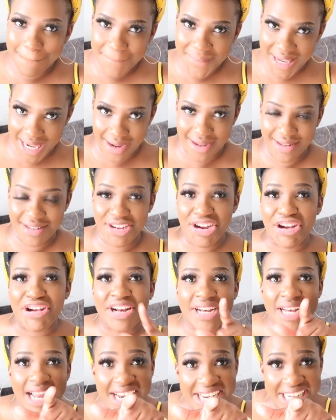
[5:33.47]
Yeah, your
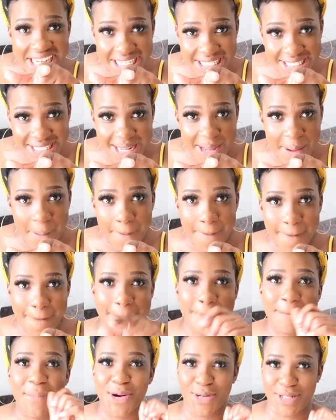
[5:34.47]
girl not lazy,
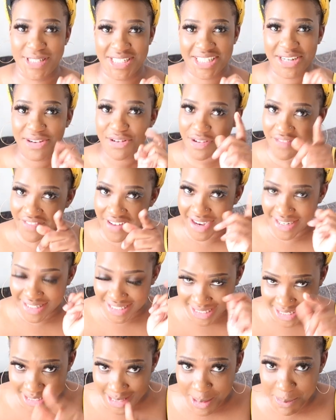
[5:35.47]
but she love her
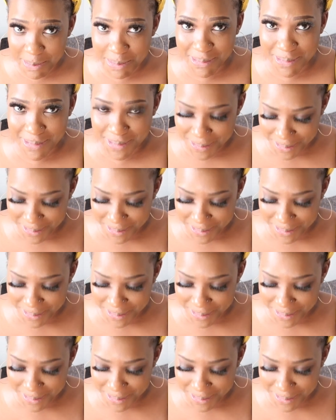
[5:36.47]
sleep.